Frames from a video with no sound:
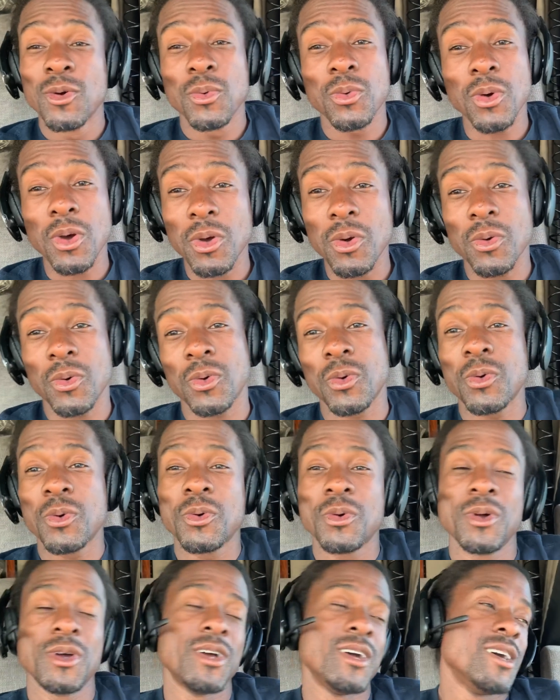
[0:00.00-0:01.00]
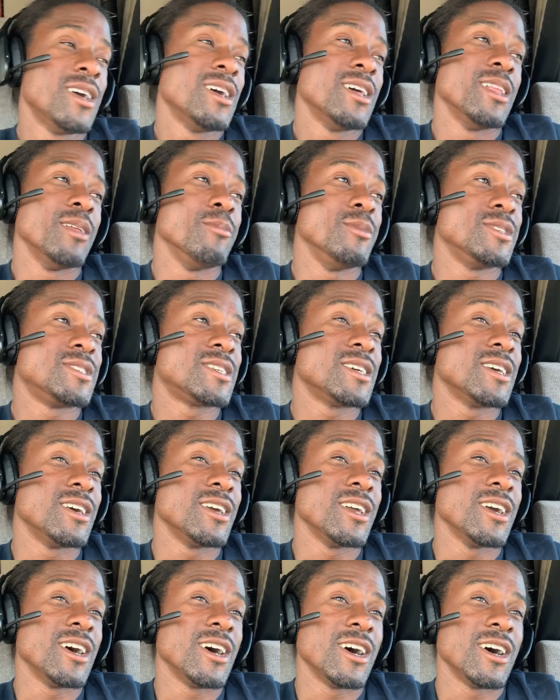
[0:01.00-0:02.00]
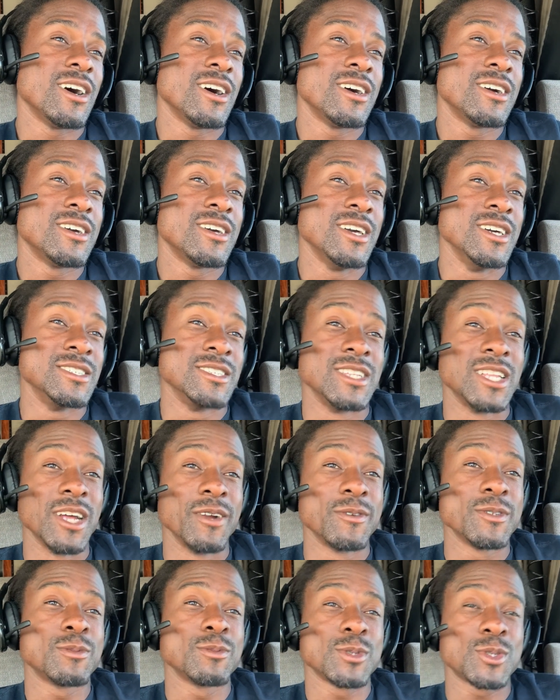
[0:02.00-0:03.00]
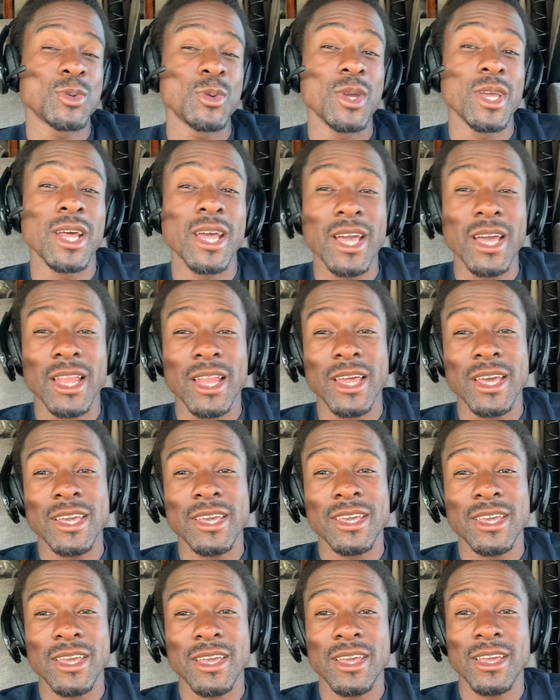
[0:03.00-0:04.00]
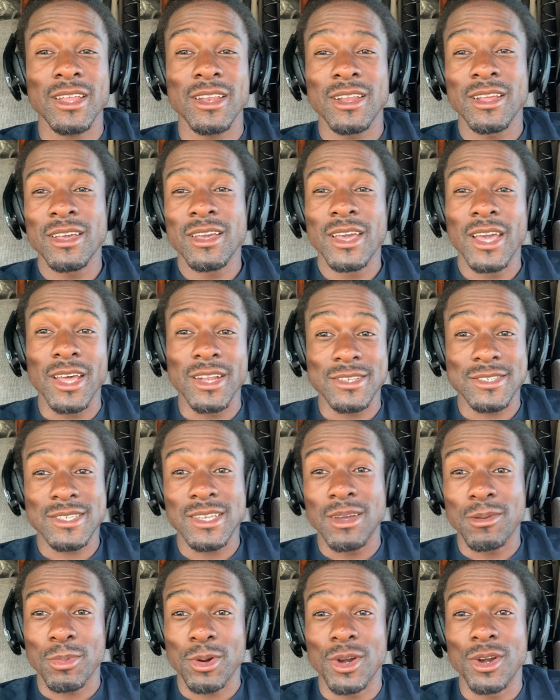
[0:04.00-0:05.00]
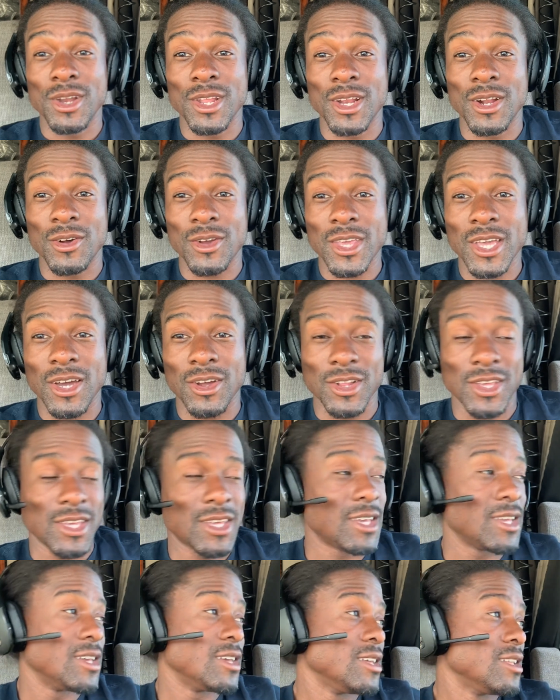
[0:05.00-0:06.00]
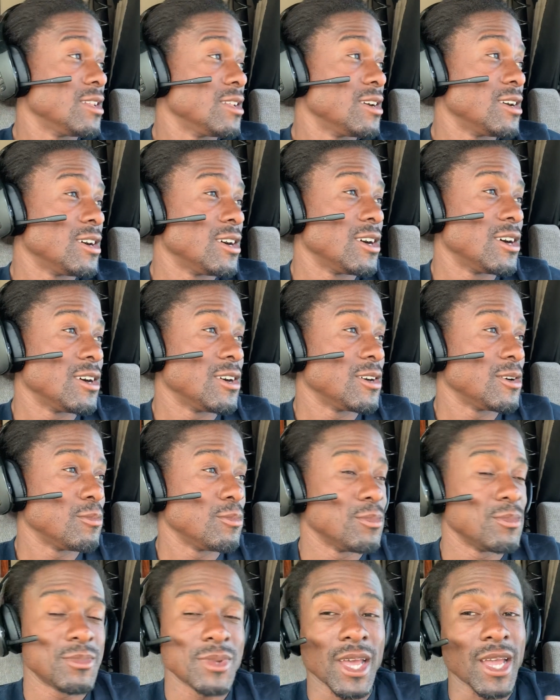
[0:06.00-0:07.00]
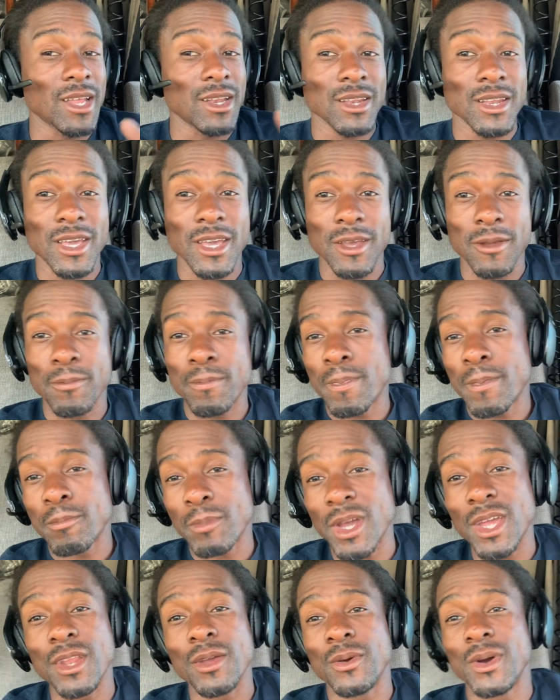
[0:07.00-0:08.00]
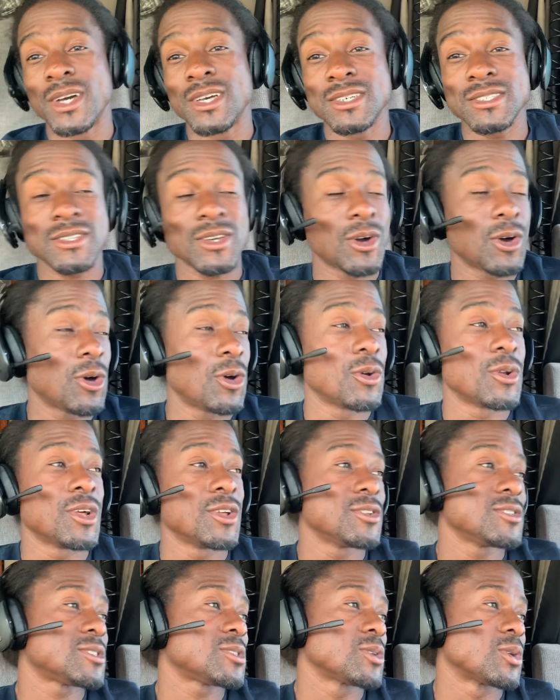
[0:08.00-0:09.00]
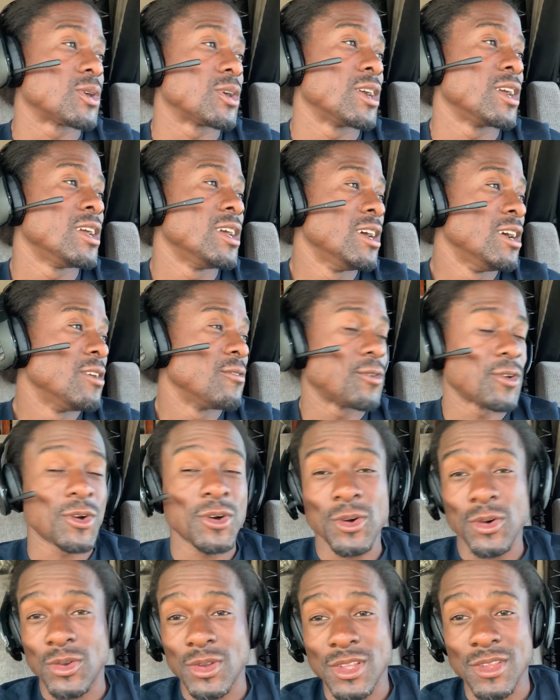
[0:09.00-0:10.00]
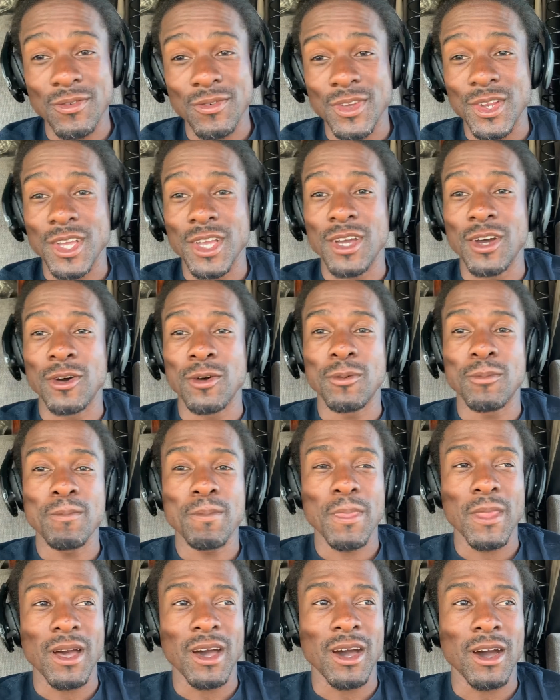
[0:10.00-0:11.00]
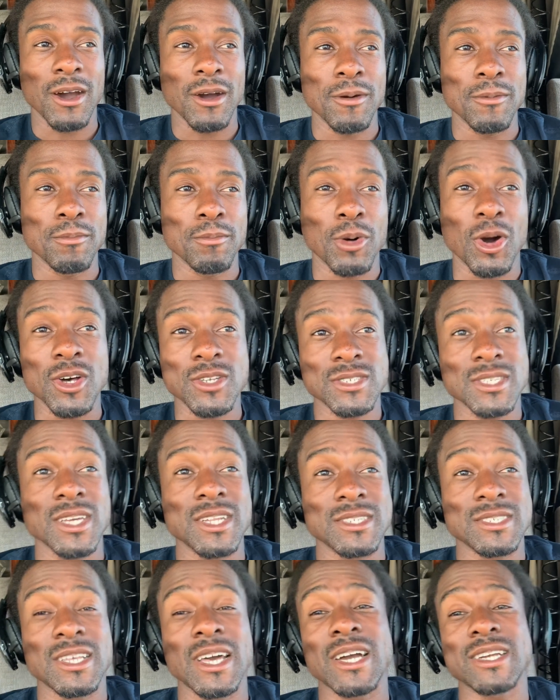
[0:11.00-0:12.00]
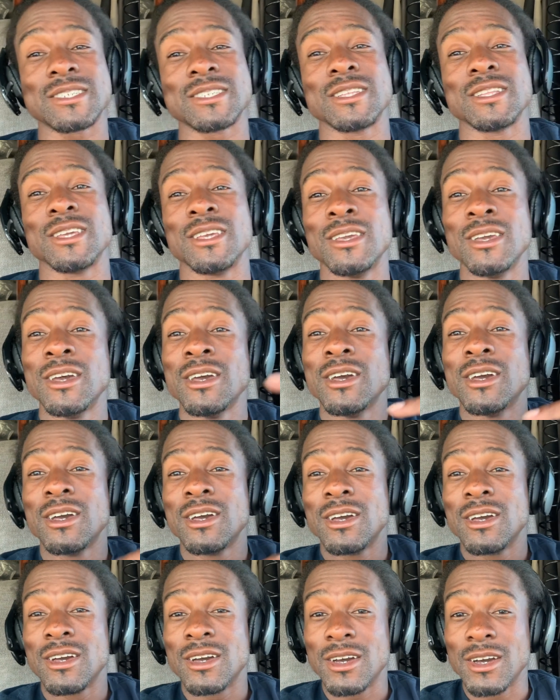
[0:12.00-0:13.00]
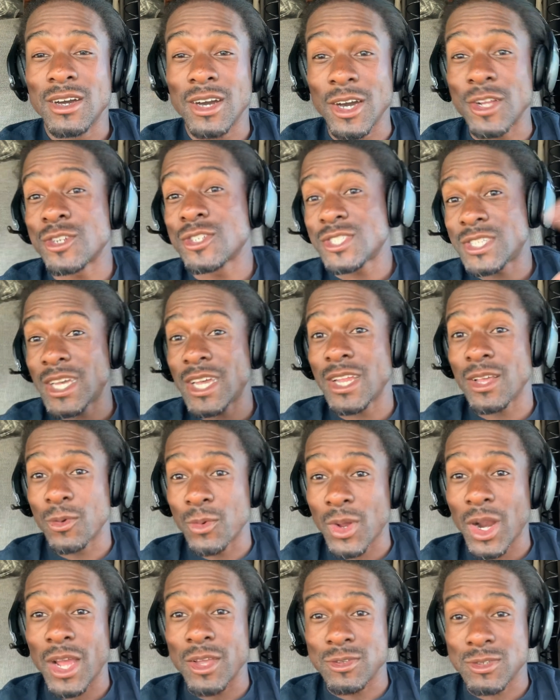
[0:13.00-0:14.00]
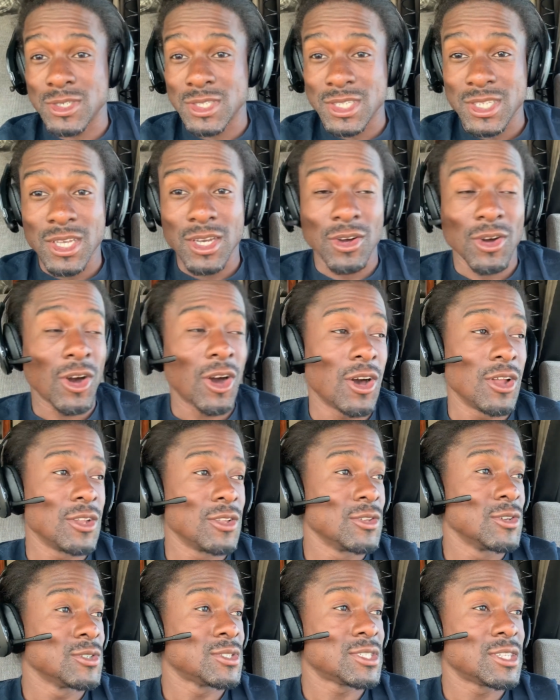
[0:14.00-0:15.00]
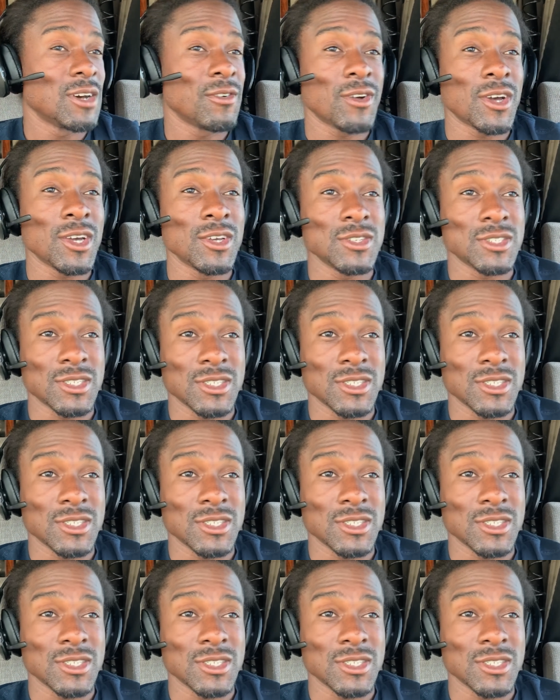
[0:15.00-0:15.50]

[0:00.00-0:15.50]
woo! Let me tell y'all, there's a difference between an LA kid and a San Bernardino County kid. Night and day. But anyway, that's a whole nother story for a whole nother video. Boss lady's actually understanding what I used to tell, all of the stuff I used